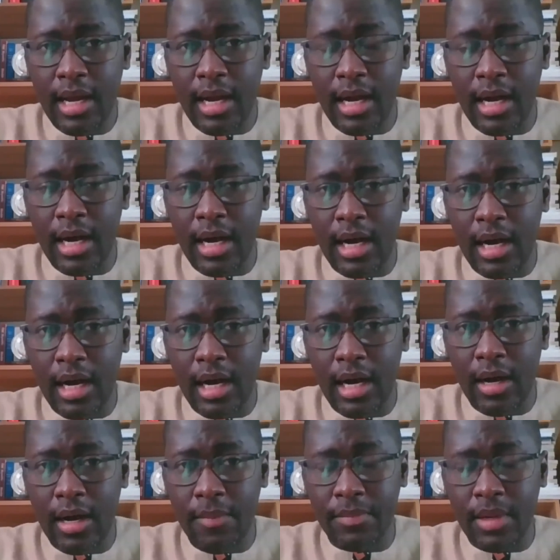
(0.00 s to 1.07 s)

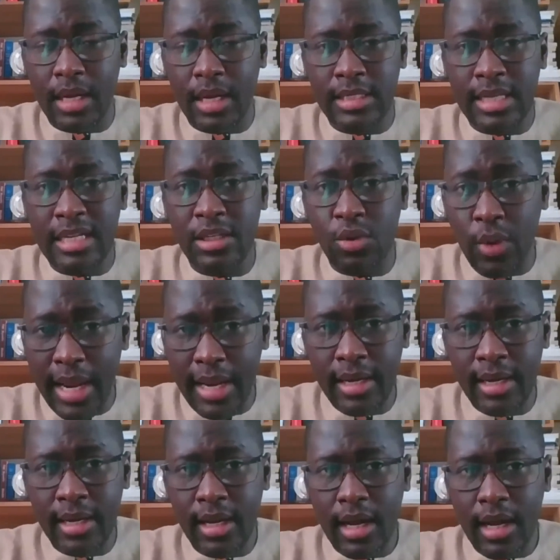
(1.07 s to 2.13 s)
the drain